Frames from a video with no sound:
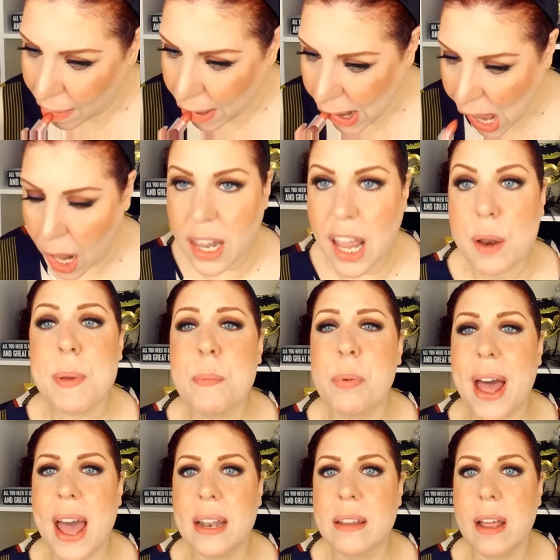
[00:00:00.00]
A lot of people
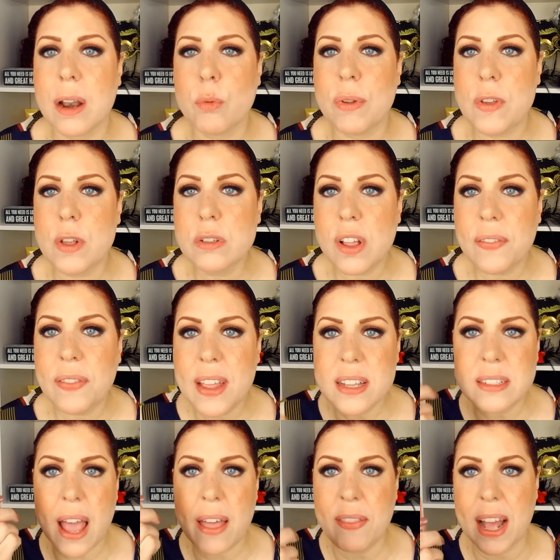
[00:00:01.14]
had done reviews on this
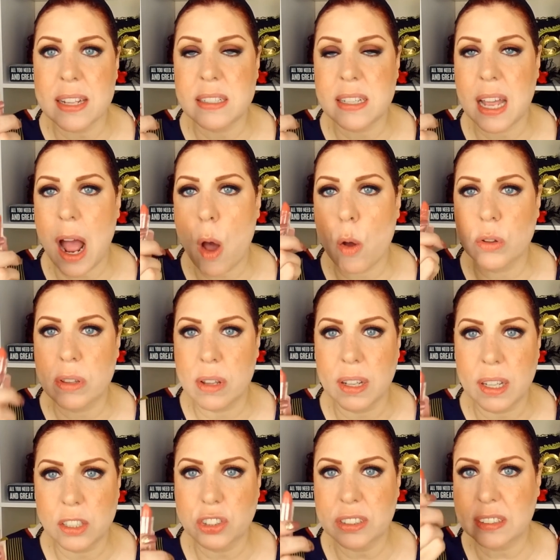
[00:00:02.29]
and they had said how
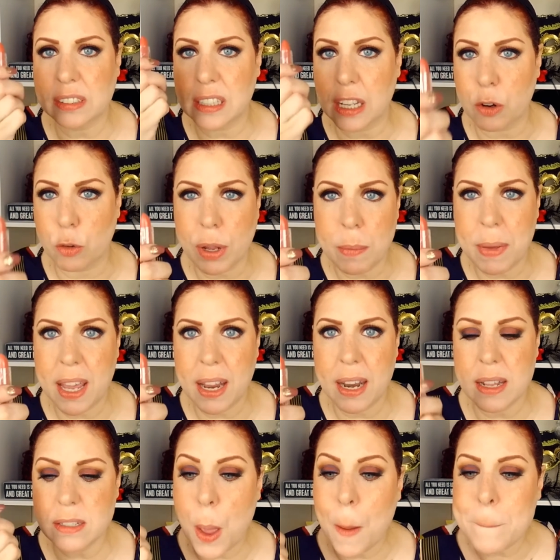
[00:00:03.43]
deliciously creamy it
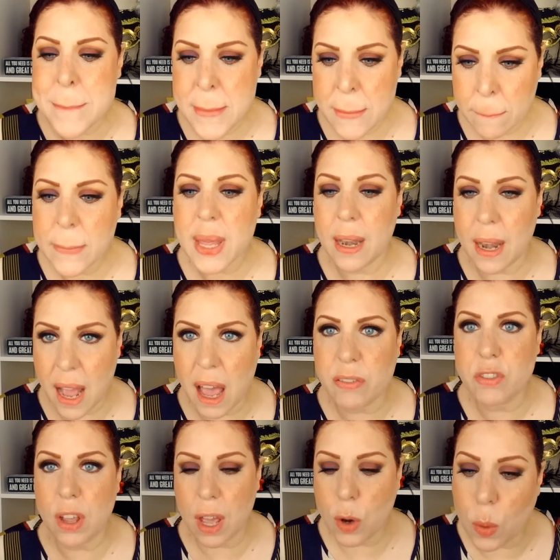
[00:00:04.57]
is. And I have
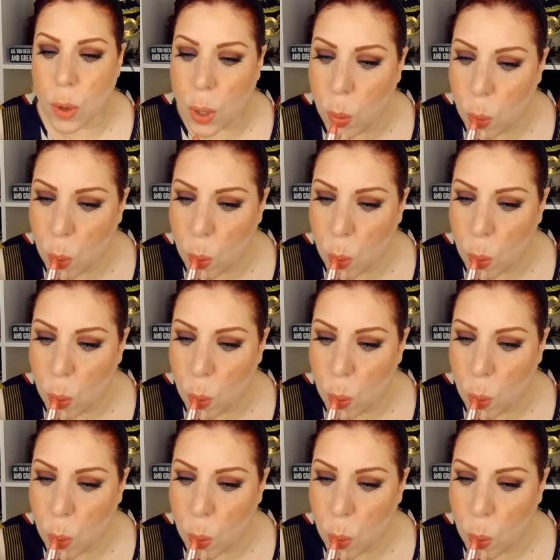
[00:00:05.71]
to agree.